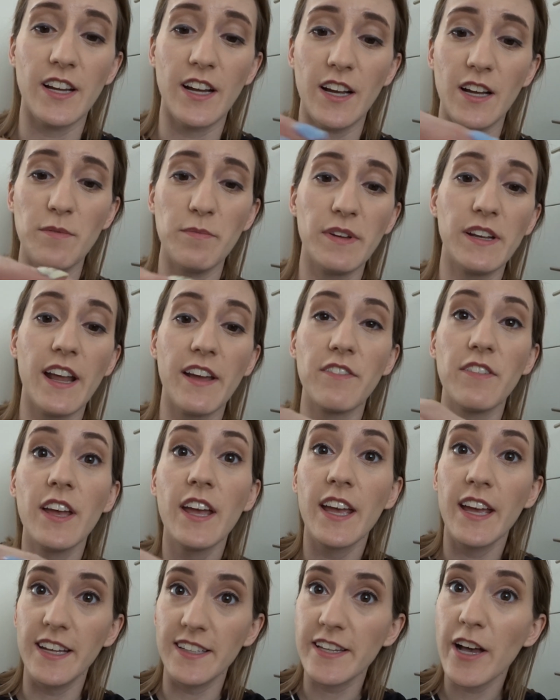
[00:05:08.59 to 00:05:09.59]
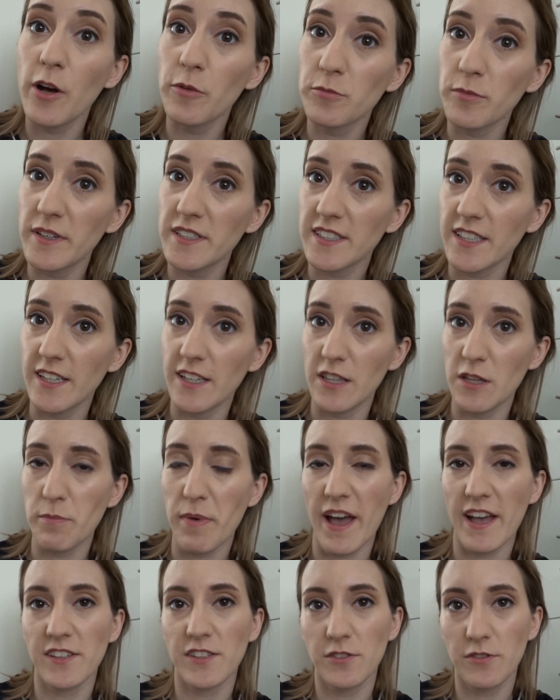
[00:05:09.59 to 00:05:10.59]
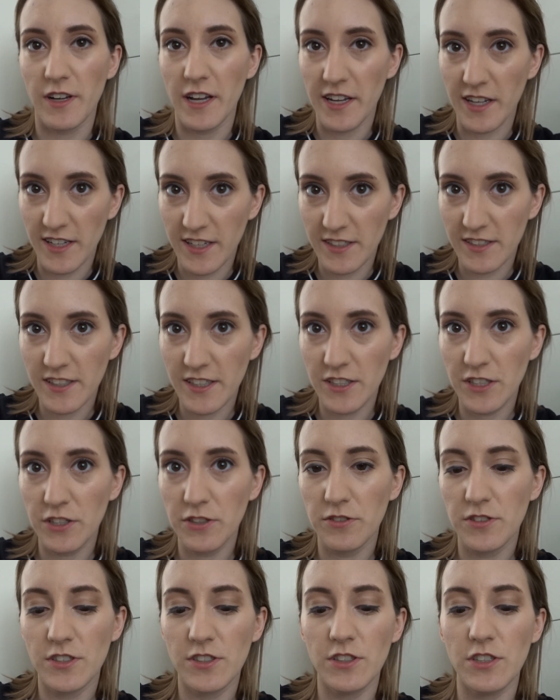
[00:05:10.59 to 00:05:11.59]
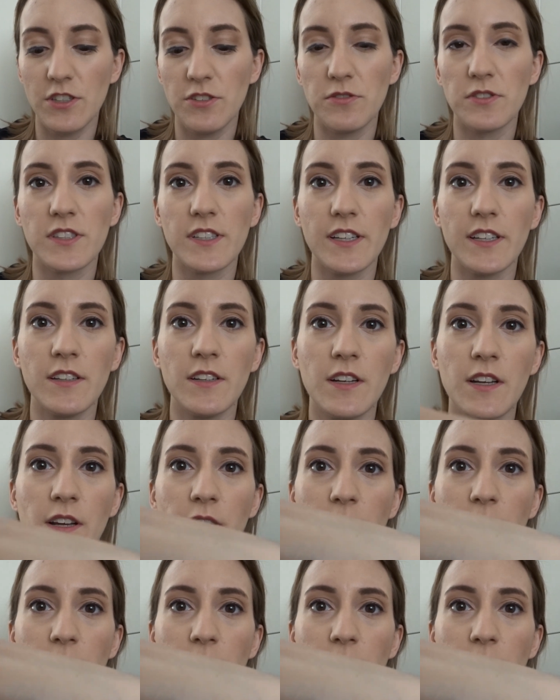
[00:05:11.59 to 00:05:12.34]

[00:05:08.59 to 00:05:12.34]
it's helped my skin in the past, so I continue to use it.